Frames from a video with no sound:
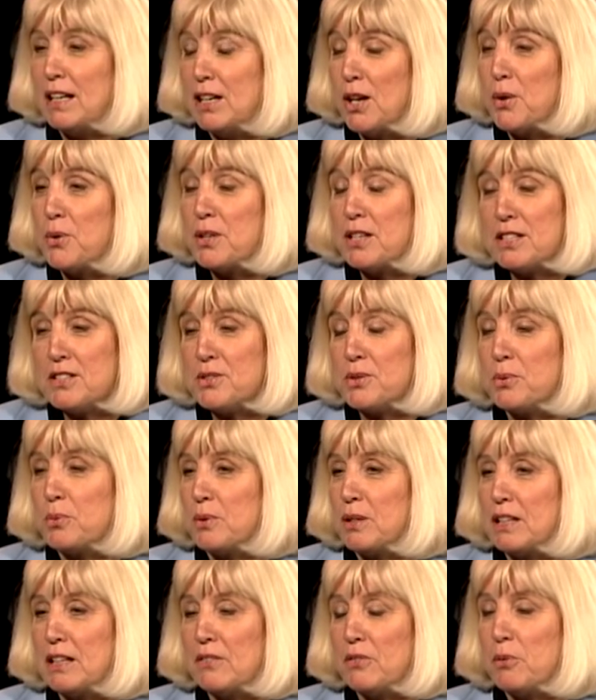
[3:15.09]
know this or
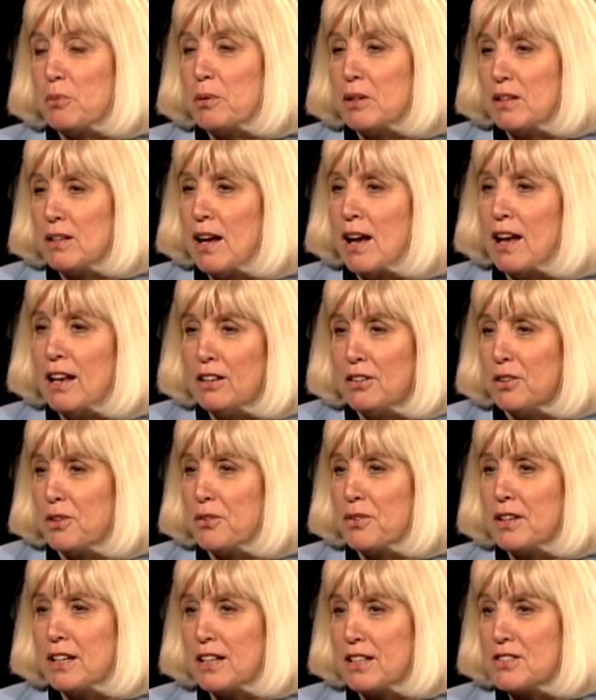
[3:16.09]
whatever, but I learn
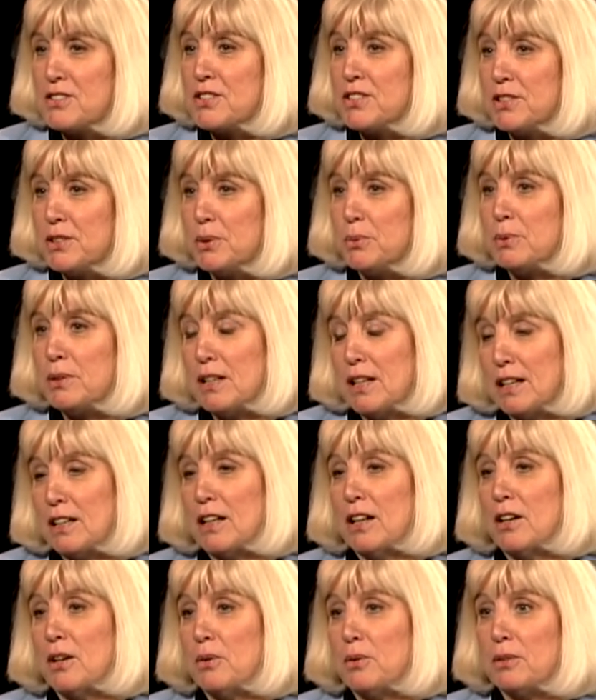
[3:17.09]
things too when I
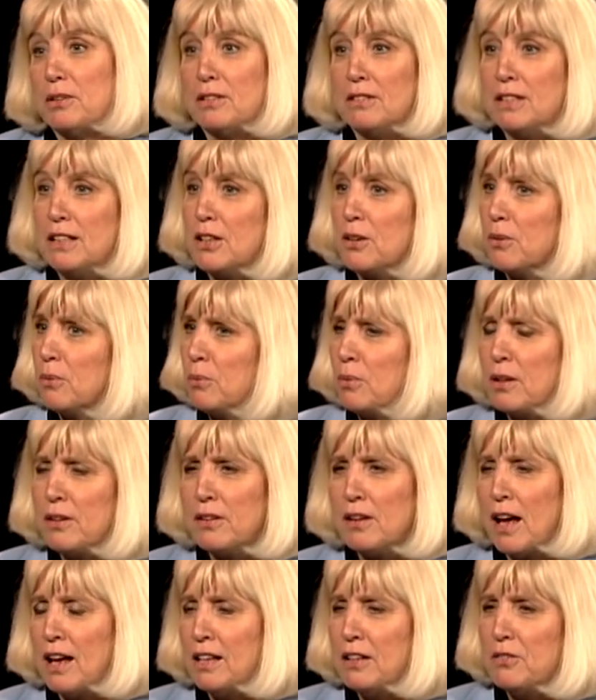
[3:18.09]
go and hear, well,
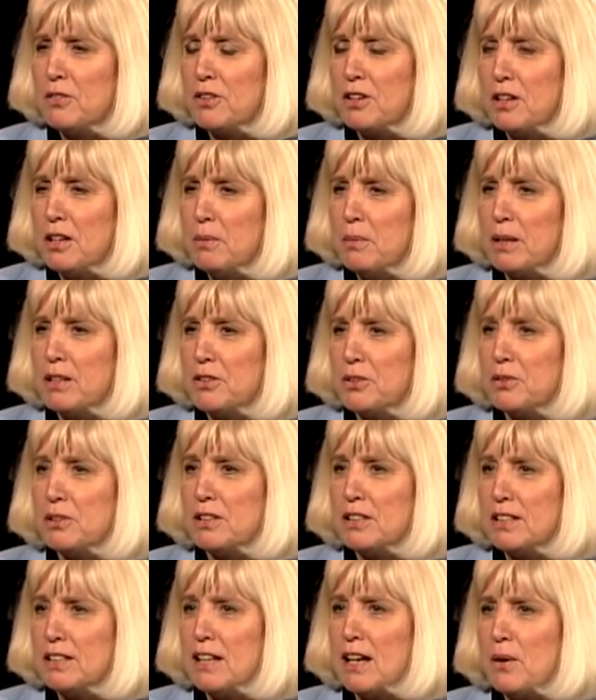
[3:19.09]
I never thought about doing
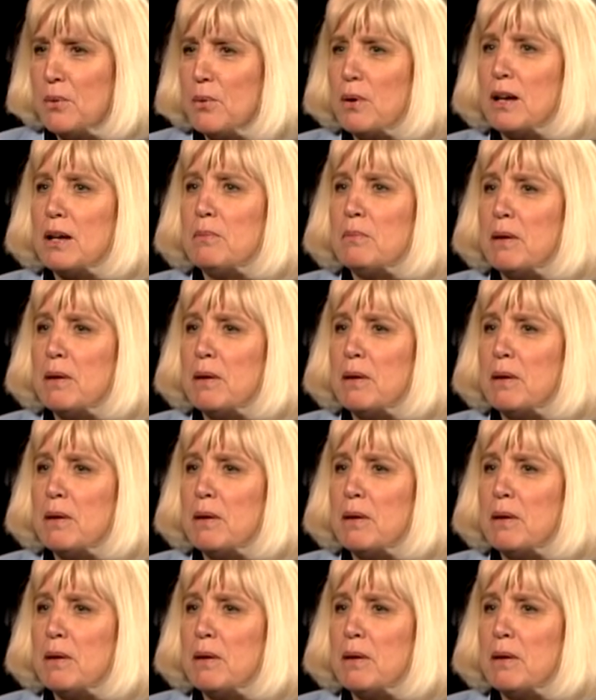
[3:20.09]
it that way.